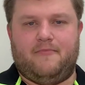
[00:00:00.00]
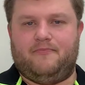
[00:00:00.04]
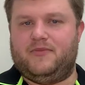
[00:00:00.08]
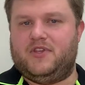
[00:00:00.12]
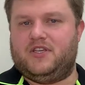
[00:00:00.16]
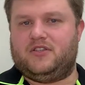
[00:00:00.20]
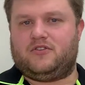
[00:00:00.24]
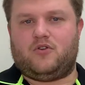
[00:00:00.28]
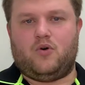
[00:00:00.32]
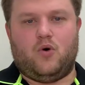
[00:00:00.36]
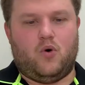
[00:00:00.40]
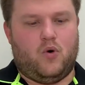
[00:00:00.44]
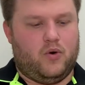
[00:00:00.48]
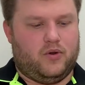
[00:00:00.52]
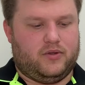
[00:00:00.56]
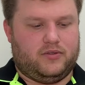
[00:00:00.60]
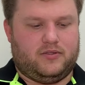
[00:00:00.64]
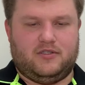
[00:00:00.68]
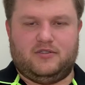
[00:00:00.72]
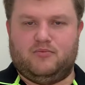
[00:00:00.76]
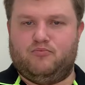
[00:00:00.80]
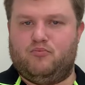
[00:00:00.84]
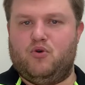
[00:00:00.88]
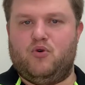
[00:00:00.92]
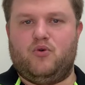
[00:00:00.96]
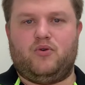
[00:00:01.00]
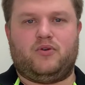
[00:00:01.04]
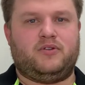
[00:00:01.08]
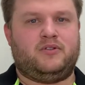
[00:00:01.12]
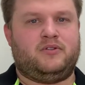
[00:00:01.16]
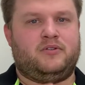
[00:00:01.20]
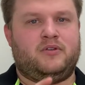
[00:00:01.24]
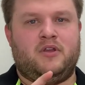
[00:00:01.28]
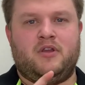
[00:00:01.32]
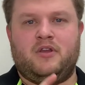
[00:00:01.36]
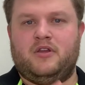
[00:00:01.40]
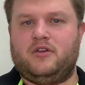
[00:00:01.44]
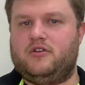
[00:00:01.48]
his course, his
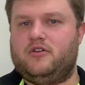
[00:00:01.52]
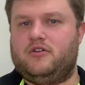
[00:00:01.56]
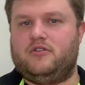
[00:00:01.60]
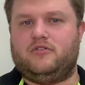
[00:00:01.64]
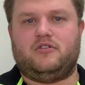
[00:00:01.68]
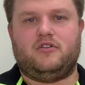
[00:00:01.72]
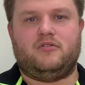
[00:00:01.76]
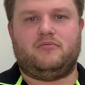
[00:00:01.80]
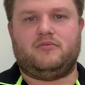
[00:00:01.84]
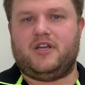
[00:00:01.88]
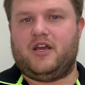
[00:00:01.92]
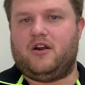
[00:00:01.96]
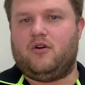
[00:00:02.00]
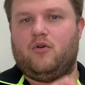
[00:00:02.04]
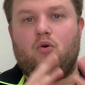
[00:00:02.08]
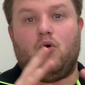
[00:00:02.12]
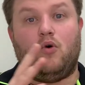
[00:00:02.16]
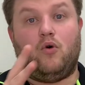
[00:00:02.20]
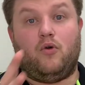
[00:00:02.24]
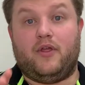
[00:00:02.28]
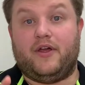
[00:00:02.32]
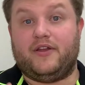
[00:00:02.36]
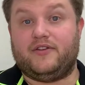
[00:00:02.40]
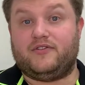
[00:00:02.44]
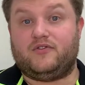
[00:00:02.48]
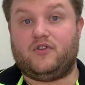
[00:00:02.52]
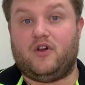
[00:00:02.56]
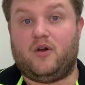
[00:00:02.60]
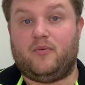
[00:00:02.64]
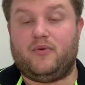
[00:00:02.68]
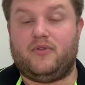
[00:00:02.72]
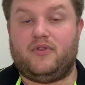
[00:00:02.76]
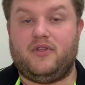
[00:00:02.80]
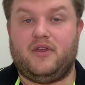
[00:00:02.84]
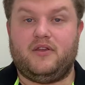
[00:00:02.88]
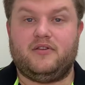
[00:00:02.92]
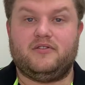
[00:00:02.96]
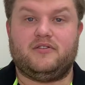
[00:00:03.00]
books, YouTube channel, all those type
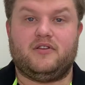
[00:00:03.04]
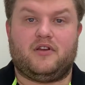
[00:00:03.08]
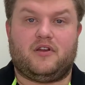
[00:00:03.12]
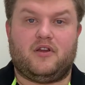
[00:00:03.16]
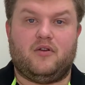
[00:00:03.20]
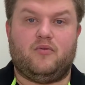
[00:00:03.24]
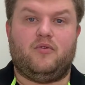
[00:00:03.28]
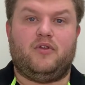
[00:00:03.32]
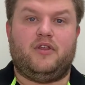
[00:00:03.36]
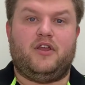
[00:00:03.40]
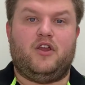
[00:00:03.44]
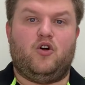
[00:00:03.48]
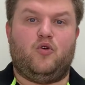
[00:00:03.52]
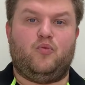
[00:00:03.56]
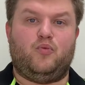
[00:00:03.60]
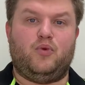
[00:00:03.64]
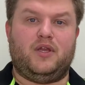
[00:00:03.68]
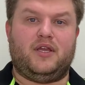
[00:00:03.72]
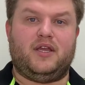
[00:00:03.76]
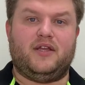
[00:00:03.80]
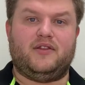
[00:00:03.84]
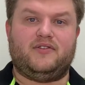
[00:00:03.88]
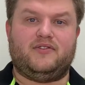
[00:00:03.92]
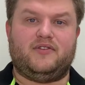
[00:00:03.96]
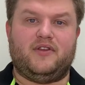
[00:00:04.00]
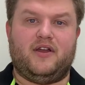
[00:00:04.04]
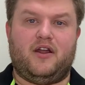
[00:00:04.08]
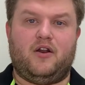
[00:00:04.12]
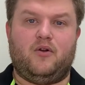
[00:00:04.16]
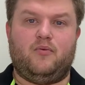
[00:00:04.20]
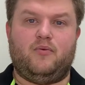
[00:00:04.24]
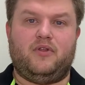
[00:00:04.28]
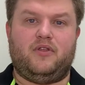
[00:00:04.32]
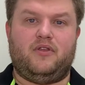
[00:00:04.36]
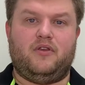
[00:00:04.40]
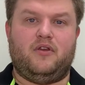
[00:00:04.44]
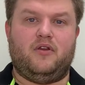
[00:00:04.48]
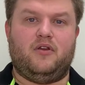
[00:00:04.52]
of things that can really help you get started
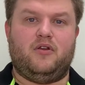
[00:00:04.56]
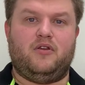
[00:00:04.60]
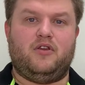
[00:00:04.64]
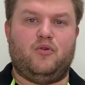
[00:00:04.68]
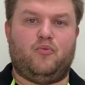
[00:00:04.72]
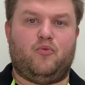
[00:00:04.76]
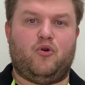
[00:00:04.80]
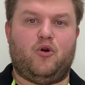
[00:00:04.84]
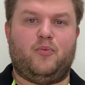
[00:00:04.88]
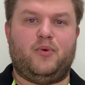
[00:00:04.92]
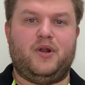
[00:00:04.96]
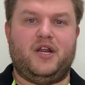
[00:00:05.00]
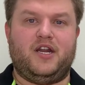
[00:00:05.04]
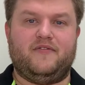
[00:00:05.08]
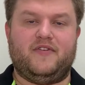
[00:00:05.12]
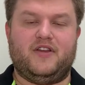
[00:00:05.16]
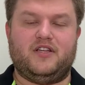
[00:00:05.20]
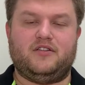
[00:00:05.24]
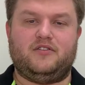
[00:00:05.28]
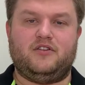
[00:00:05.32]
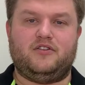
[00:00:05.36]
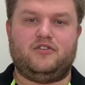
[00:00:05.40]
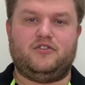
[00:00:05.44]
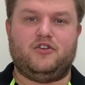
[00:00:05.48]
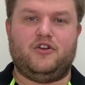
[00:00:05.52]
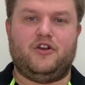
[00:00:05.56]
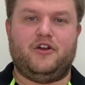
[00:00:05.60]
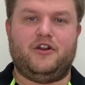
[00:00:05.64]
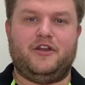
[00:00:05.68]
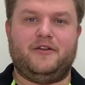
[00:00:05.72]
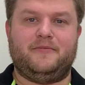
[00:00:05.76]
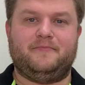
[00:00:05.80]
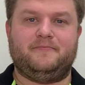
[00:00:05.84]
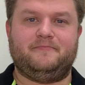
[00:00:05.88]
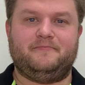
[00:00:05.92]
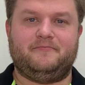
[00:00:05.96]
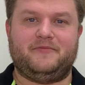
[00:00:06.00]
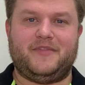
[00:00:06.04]
with your property investing journey.
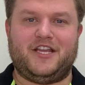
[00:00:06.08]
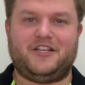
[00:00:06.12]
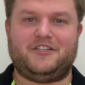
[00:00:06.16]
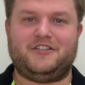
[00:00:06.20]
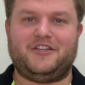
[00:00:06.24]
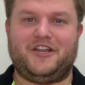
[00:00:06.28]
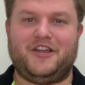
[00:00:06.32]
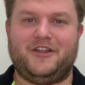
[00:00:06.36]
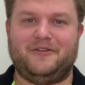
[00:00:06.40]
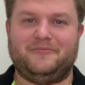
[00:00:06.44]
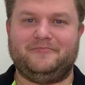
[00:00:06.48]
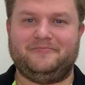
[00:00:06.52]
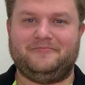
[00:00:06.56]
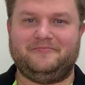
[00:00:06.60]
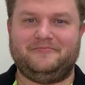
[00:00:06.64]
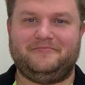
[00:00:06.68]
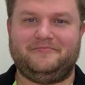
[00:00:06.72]
Thanks again.